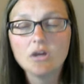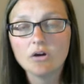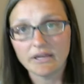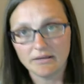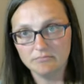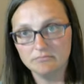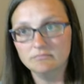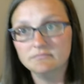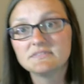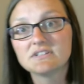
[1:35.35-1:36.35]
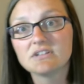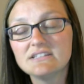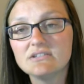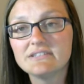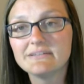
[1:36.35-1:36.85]
Okay, so
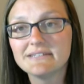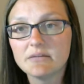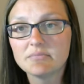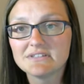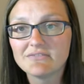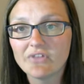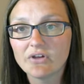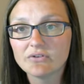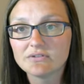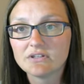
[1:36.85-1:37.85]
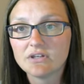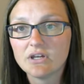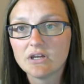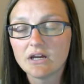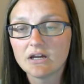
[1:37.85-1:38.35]
let's do some examples of those.
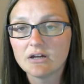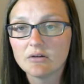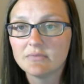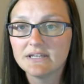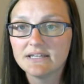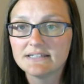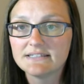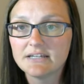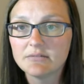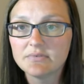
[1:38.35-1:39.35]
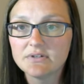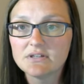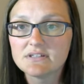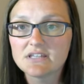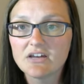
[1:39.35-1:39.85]

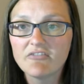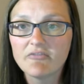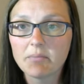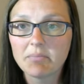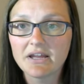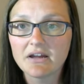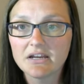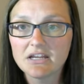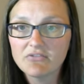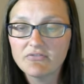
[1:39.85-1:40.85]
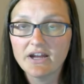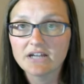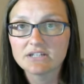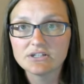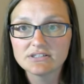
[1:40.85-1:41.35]
Examples of biotic
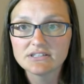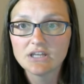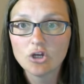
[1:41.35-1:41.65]
factors.